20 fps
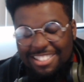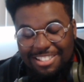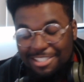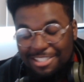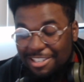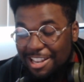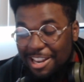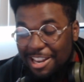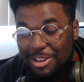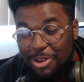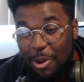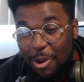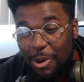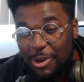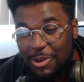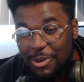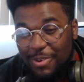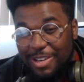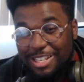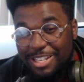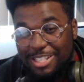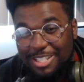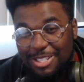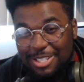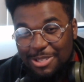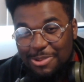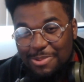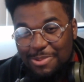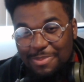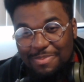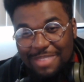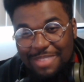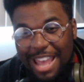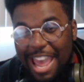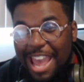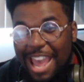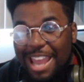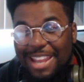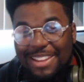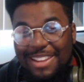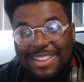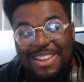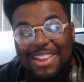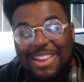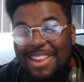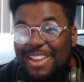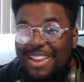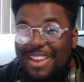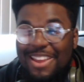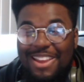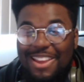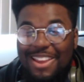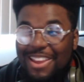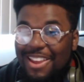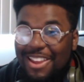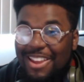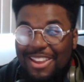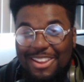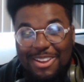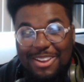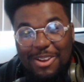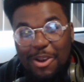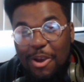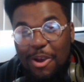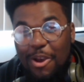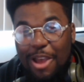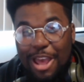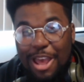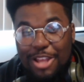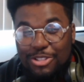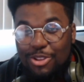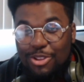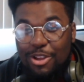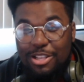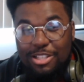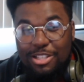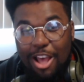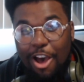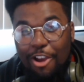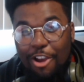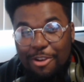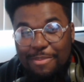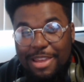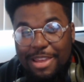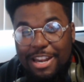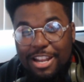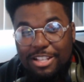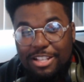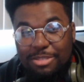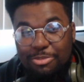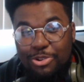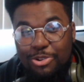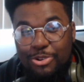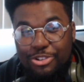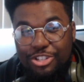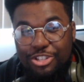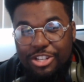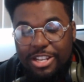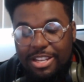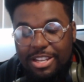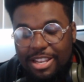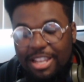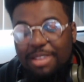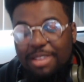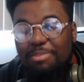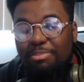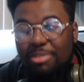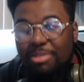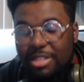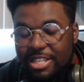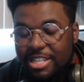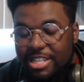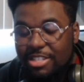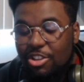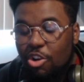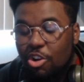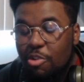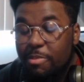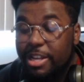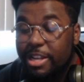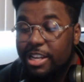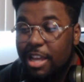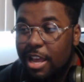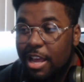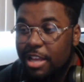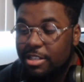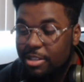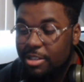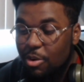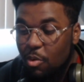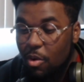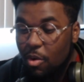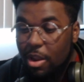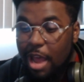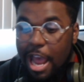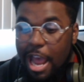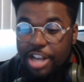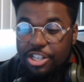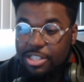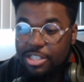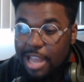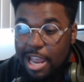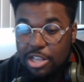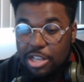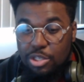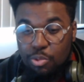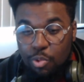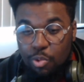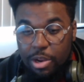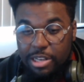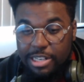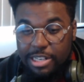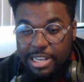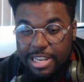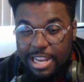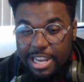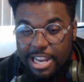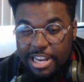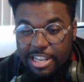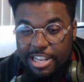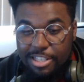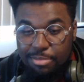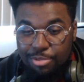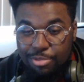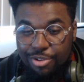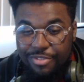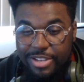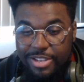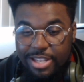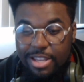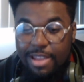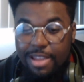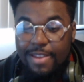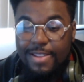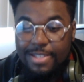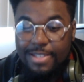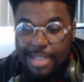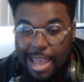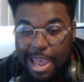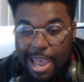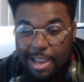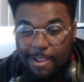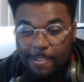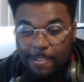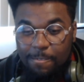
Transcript: That dark green suit. Hey, as long as Aquaman does some cool shit, please. Oh my gosh, I just asked one thing in this movie, Zack.